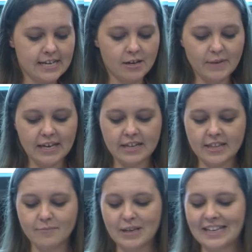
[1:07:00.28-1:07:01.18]
tell me
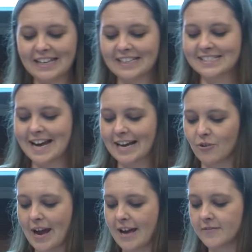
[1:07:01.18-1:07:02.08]
the beginning
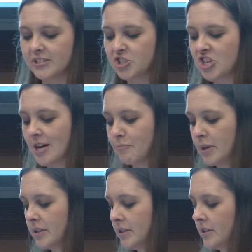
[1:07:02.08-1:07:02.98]
digraph. Chip,
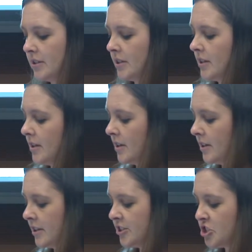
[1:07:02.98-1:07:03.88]

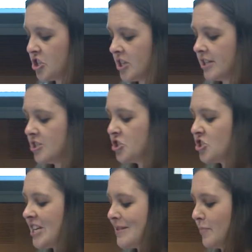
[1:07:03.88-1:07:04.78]
ch,
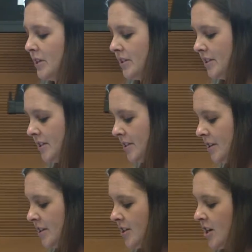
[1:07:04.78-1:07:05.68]
sheep,
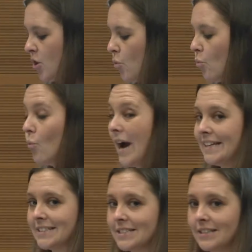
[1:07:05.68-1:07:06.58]

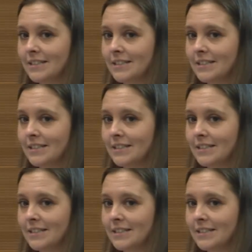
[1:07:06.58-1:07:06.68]
white,